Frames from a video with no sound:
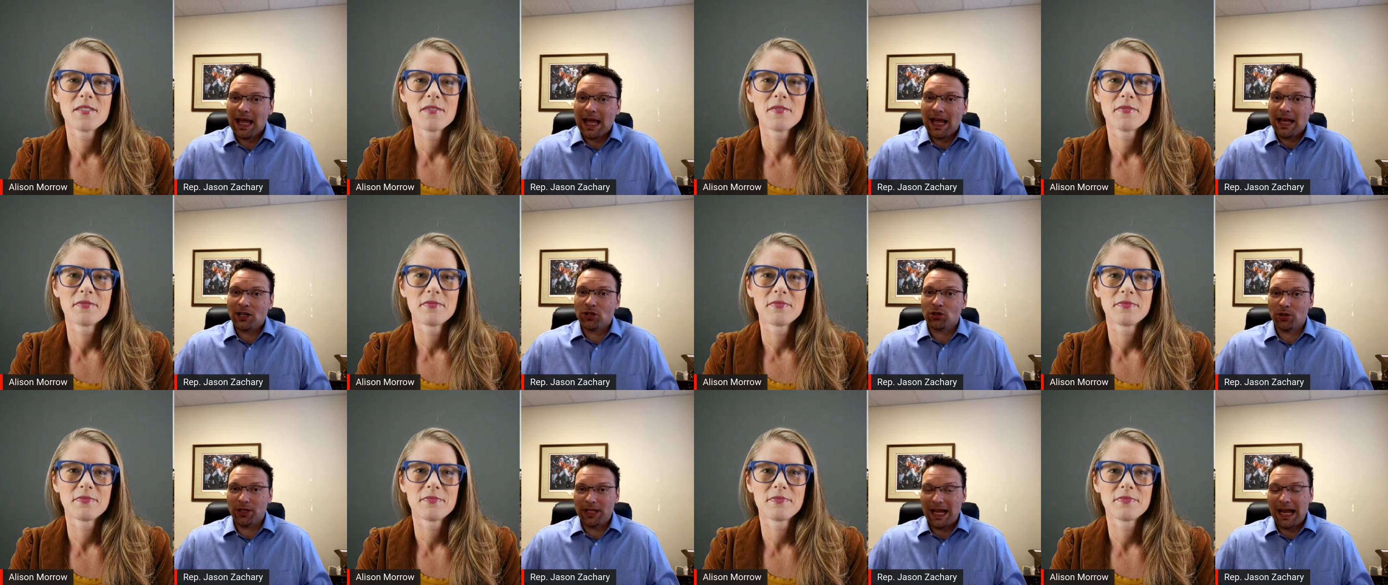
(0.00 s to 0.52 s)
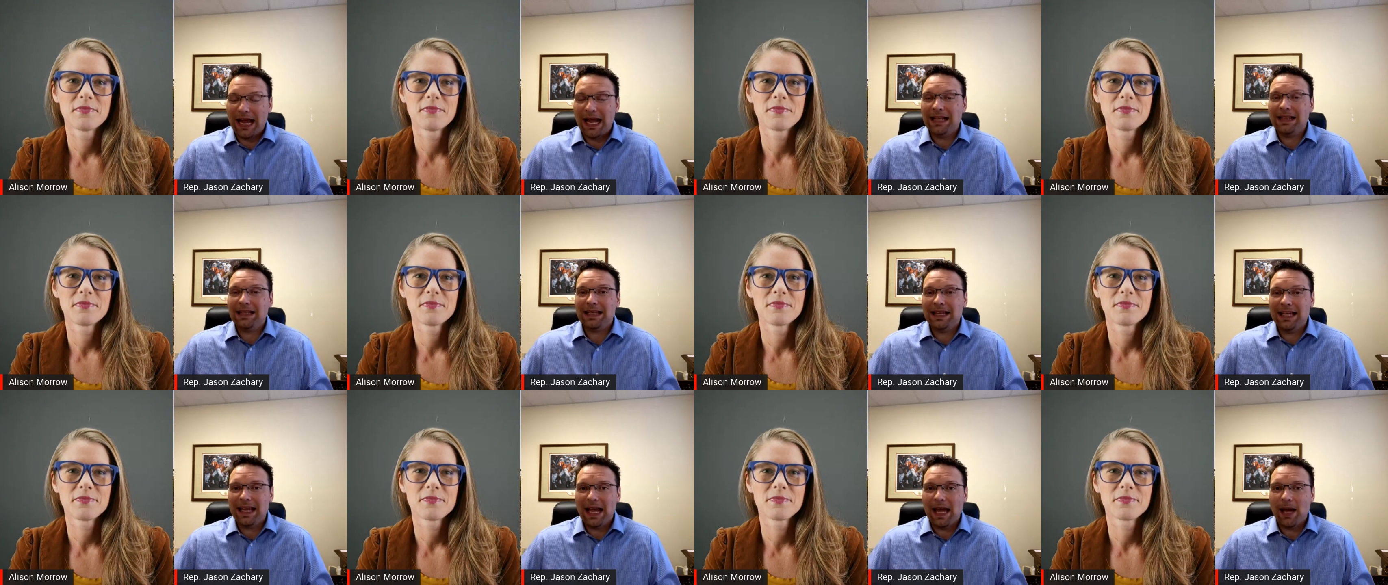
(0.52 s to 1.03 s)
Speaker 1: actually at the
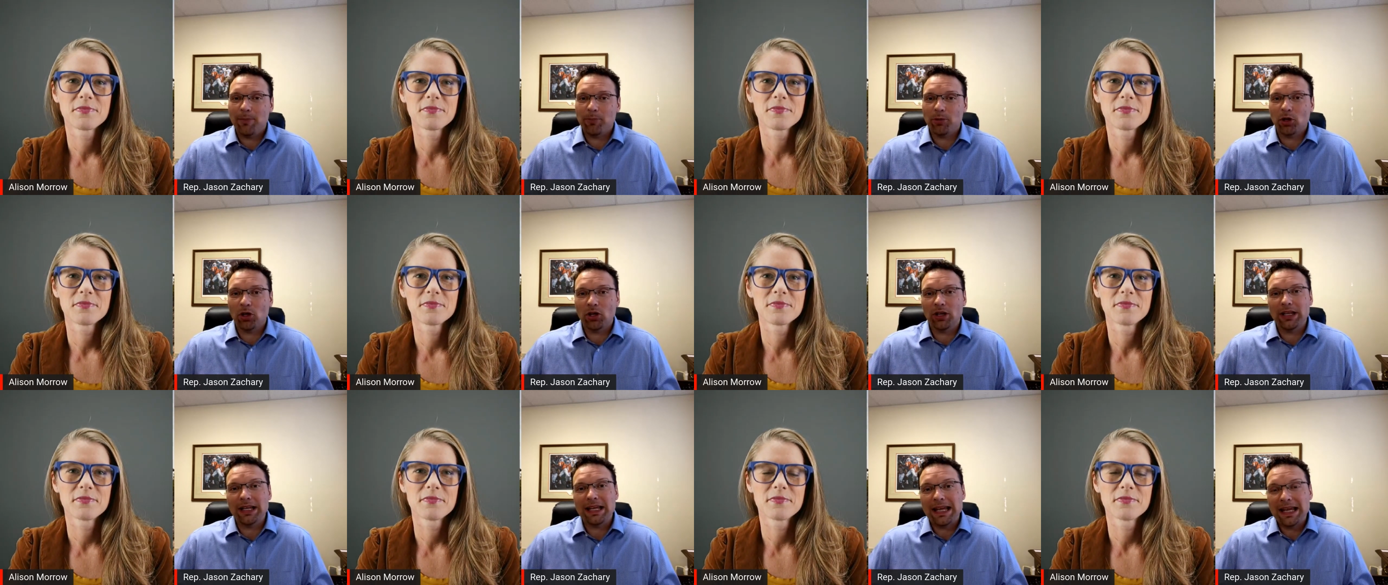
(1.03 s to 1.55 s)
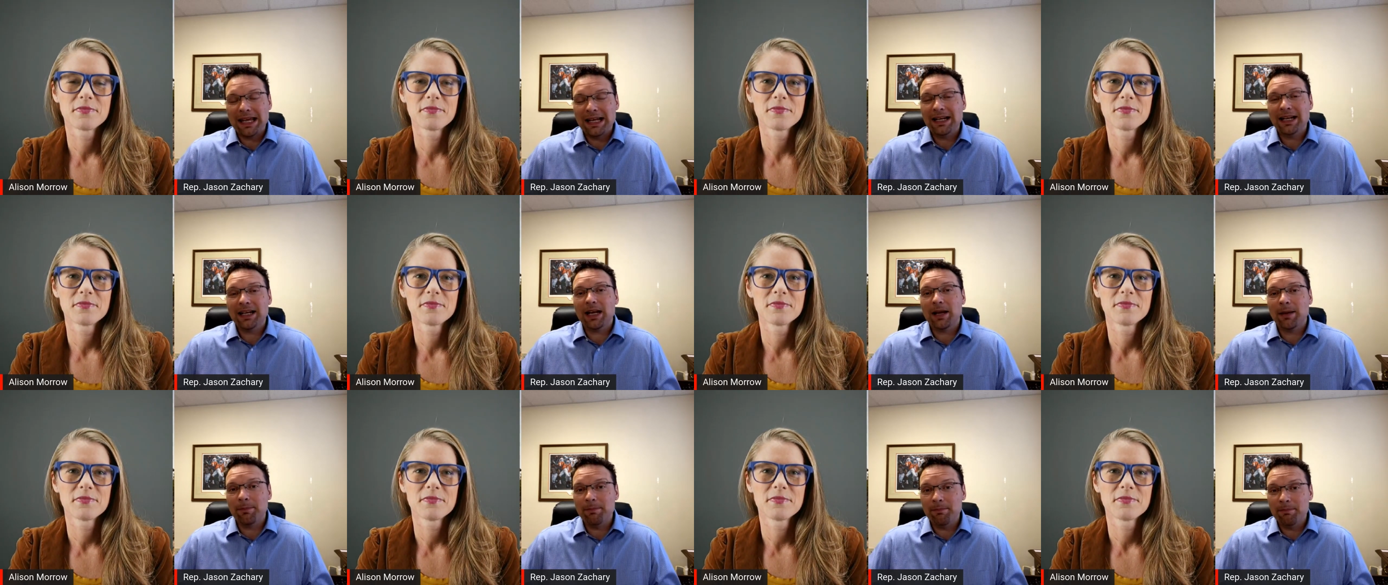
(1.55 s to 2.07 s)
Capitol in a
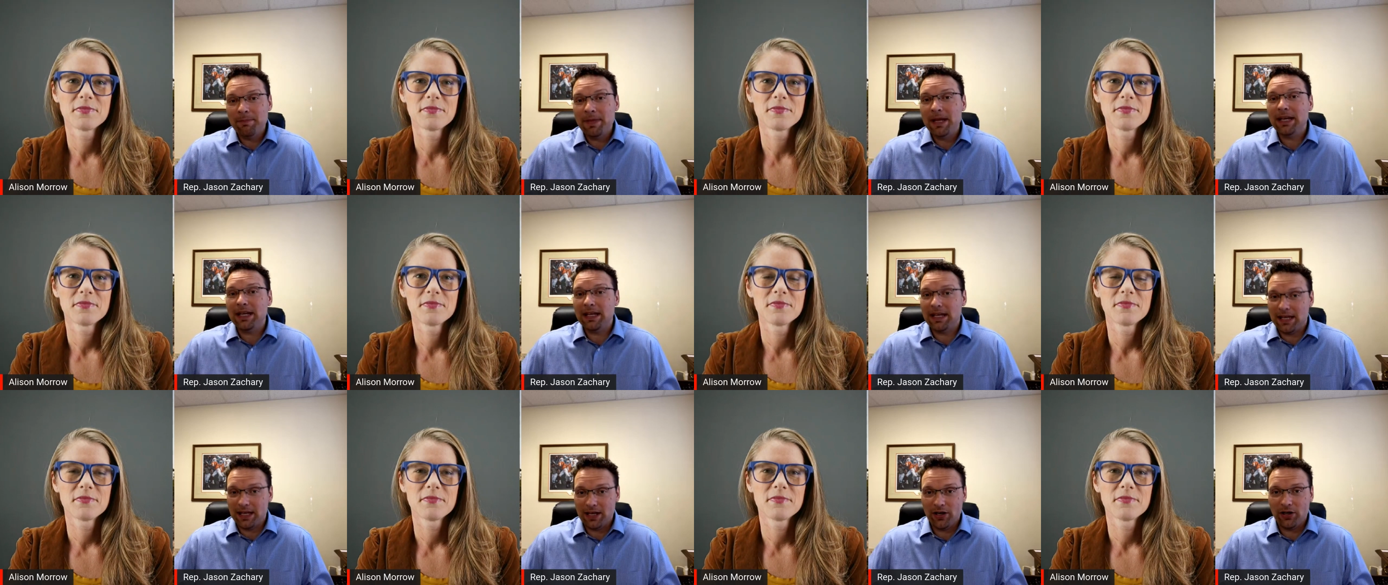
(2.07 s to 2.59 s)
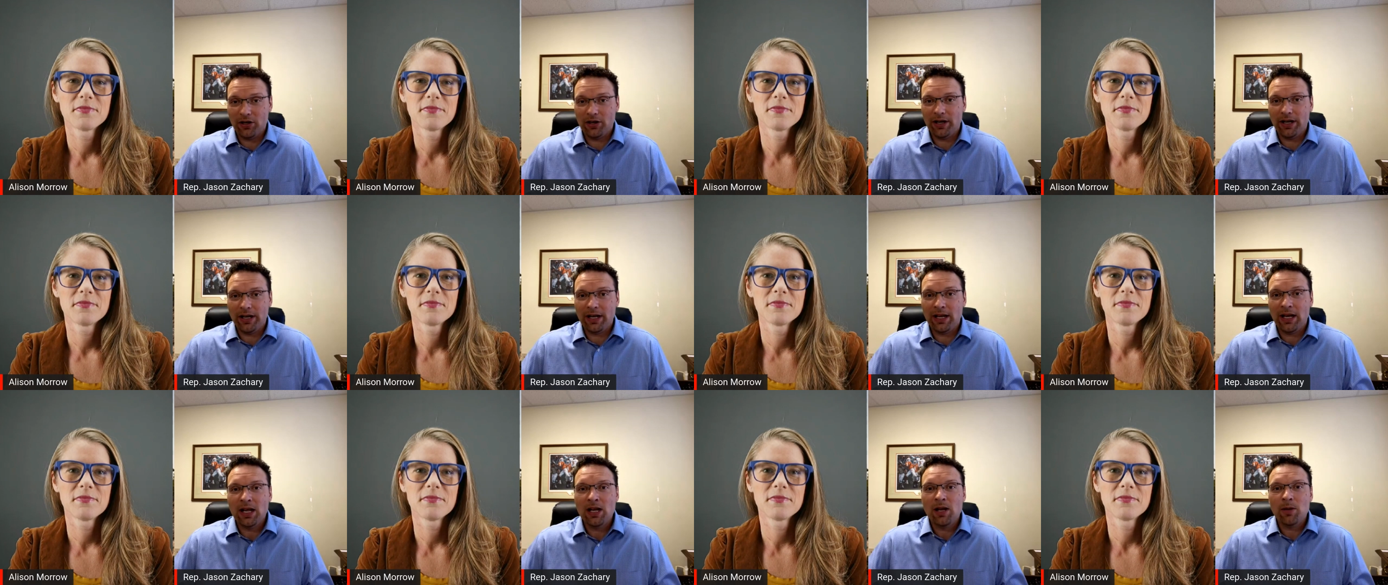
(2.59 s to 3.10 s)
committee
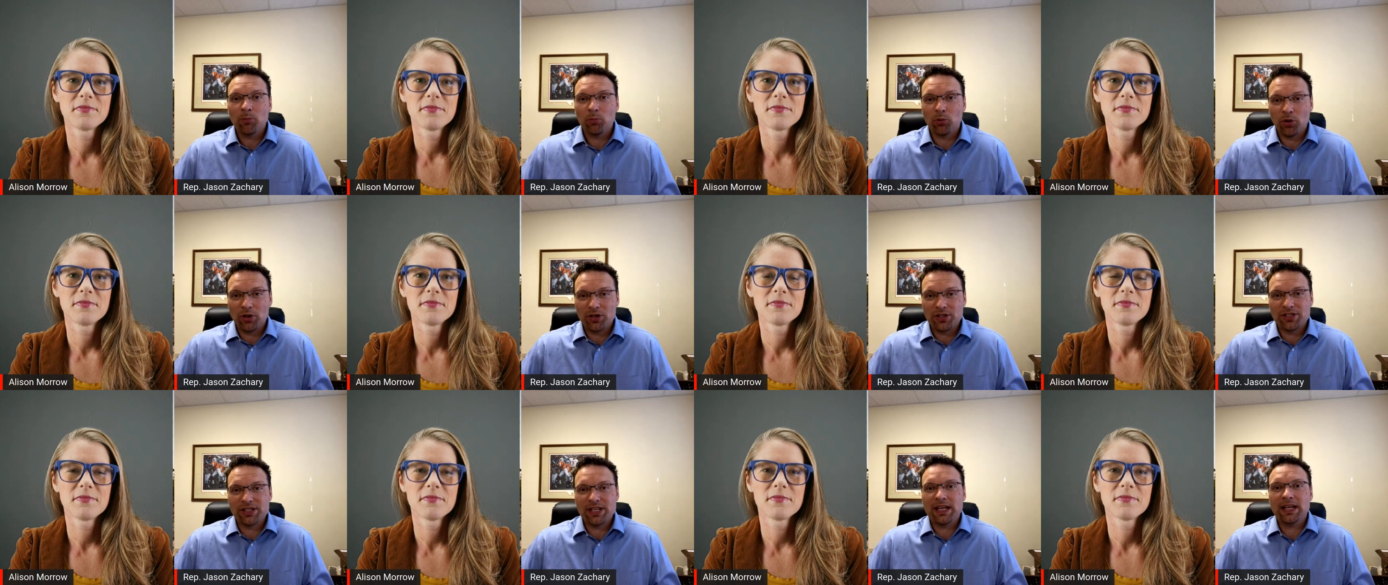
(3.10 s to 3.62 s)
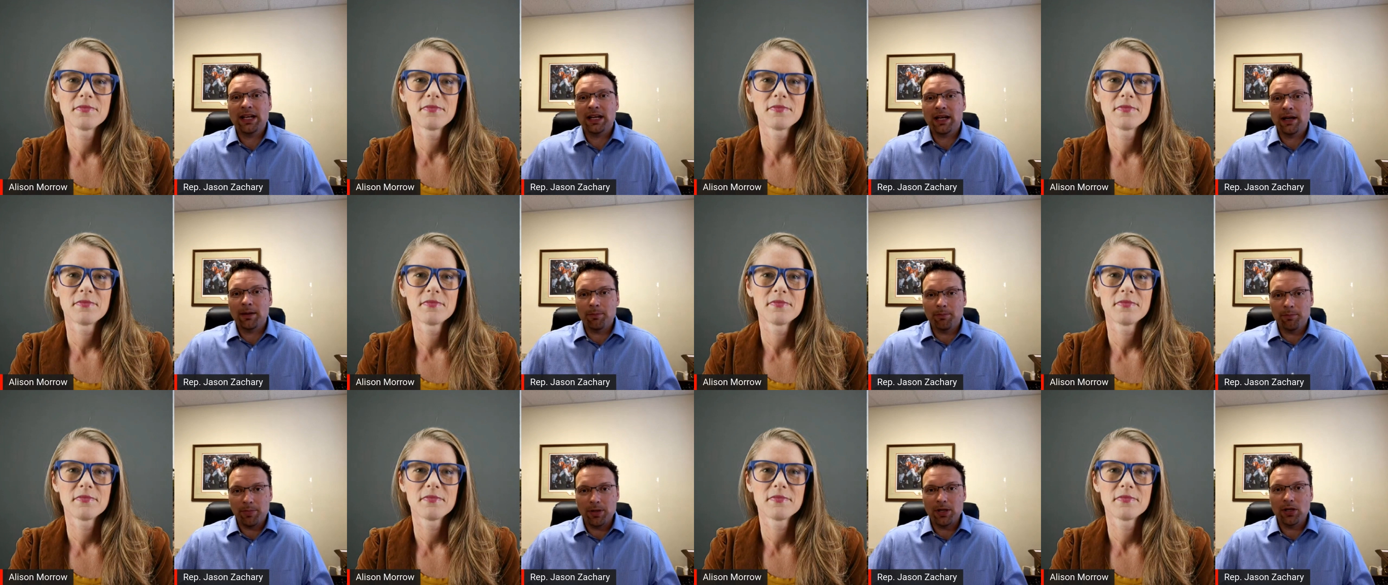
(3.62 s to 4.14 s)
hearing presenting a
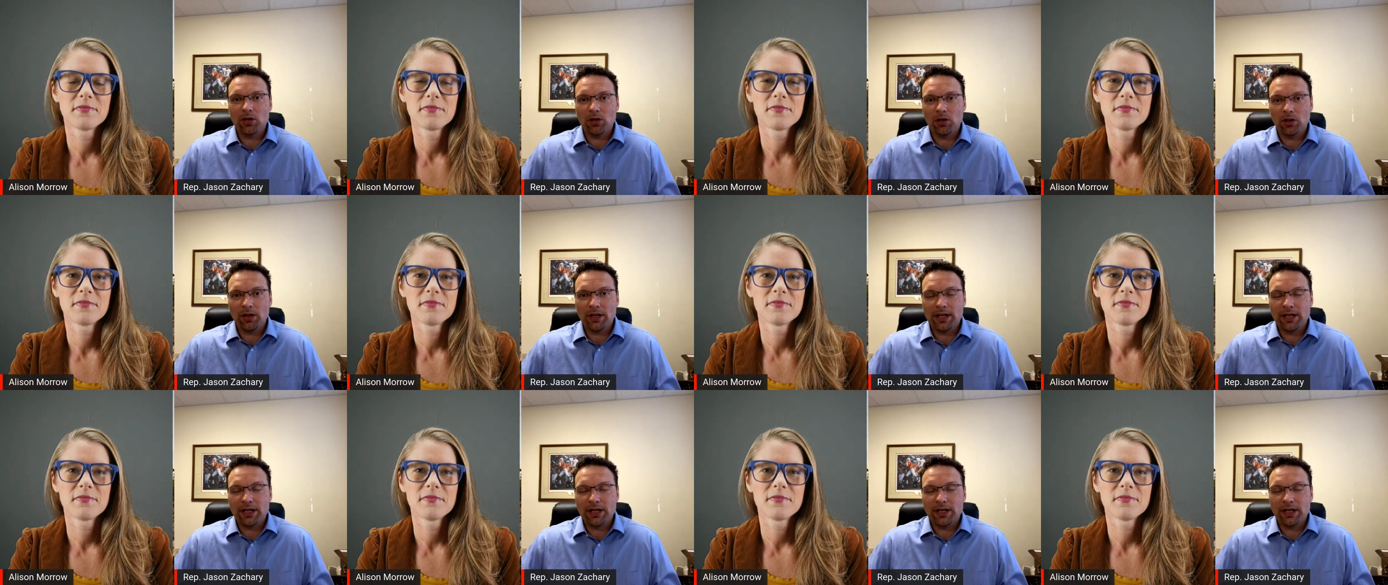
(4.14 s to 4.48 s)
bill,